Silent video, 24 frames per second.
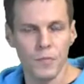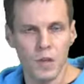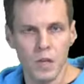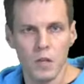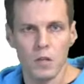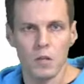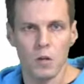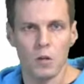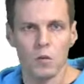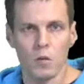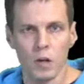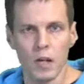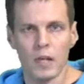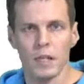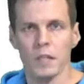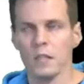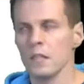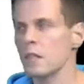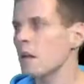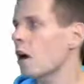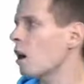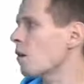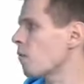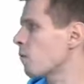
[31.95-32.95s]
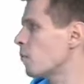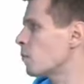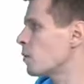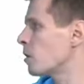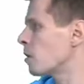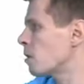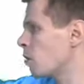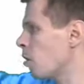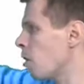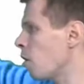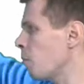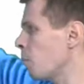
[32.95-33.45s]
So let's start from the
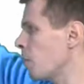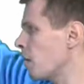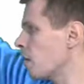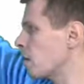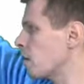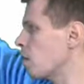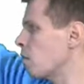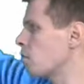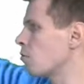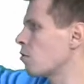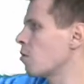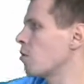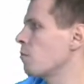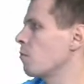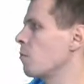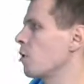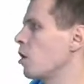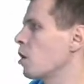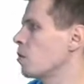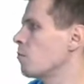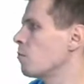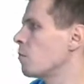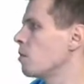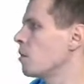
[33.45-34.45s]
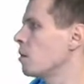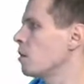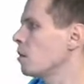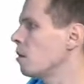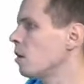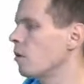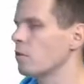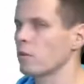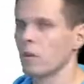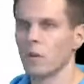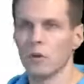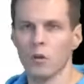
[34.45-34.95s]
top and go to the bottom.
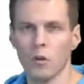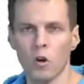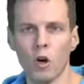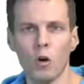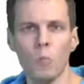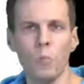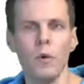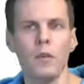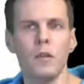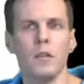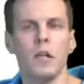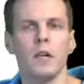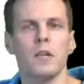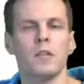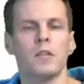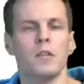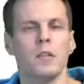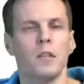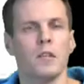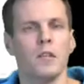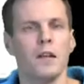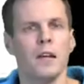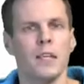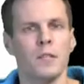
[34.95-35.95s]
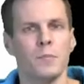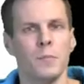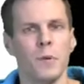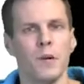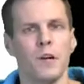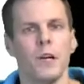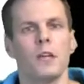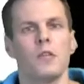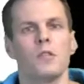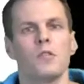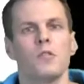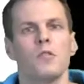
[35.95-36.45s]
On the top, there's the
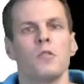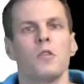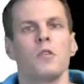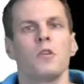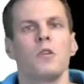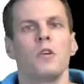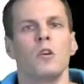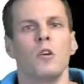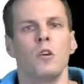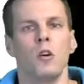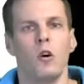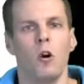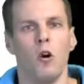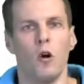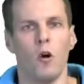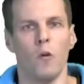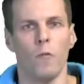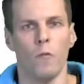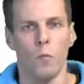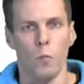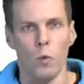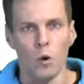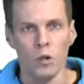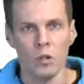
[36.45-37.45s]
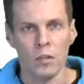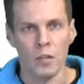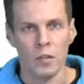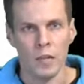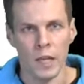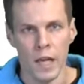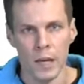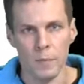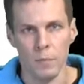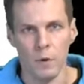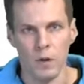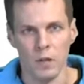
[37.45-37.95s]
explanation of what the
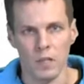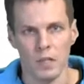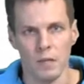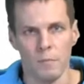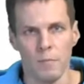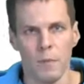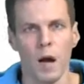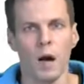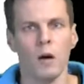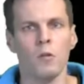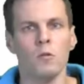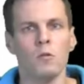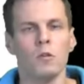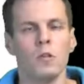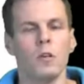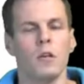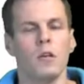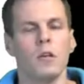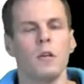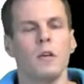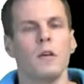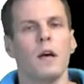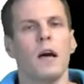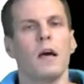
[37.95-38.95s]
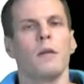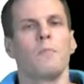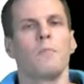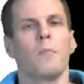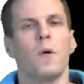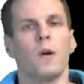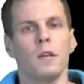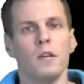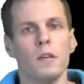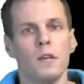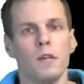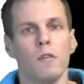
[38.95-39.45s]
table is about, and
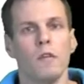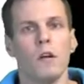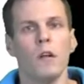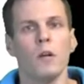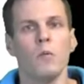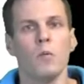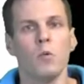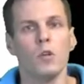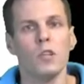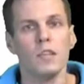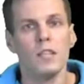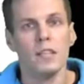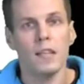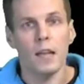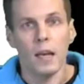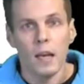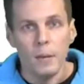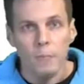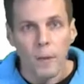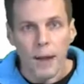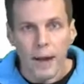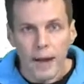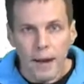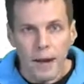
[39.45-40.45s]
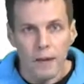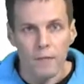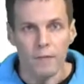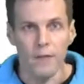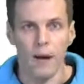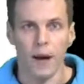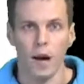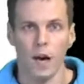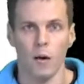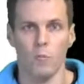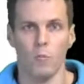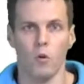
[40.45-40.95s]
particularly what is the dependent
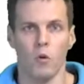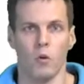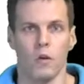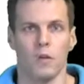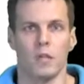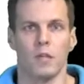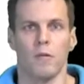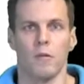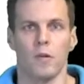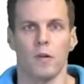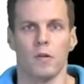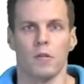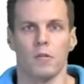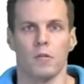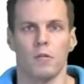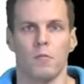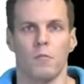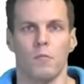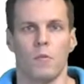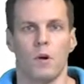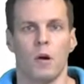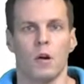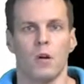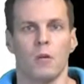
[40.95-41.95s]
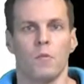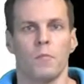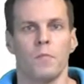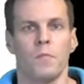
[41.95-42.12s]
variable in the regression model.